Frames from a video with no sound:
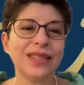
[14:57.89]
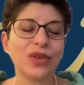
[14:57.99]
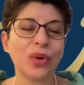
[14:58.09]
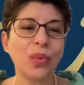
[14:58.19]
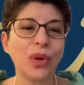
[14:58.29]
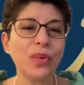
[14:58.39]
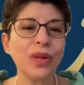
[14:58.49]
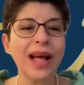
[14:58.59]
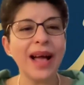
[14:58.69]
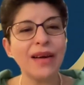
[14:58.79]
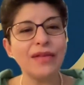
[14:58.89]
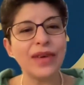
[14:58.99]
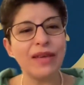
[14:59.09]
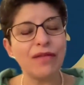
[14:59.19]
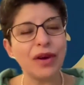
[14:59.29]
So we will have
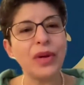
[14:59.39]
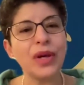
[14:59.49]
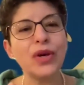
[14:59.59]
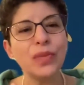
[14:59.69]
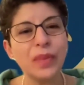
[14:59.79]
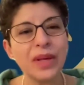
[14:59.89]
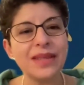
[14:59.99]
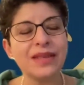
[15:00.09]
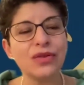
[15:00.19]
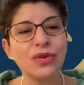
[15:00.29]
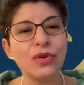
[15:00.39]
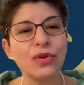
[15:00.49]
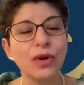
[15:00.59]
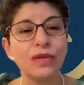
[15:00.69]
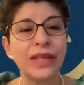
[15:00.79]
a very committed
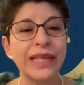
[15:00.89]
group of